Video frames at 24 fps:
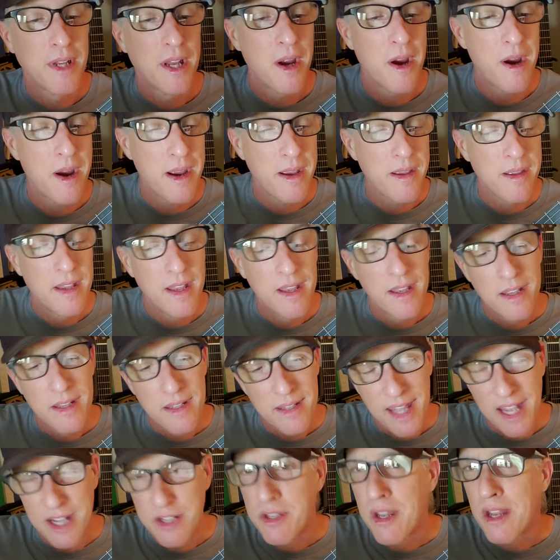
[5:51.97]
All right,
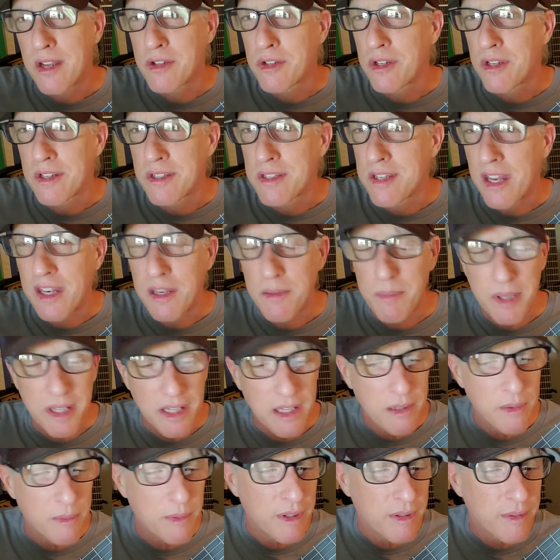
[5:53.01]
that's what I should have said to
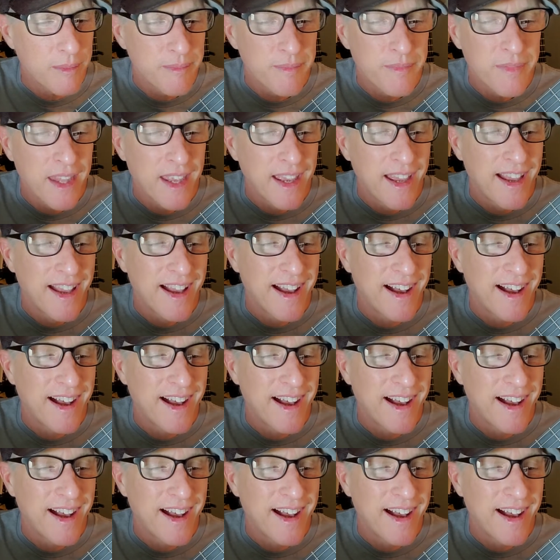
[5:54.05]
begin with.